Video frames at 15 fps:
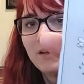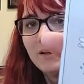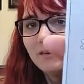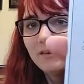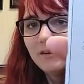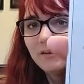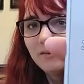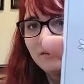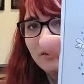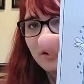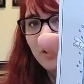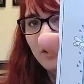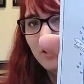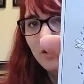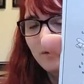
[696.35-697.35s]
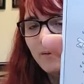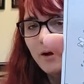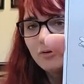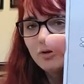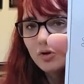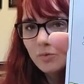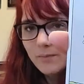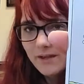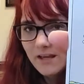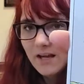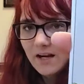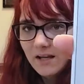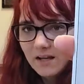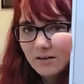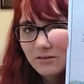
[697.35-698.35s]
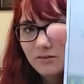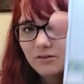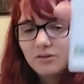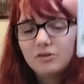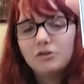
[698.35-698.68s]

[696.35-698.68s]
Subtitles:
This is a card about new beginnings.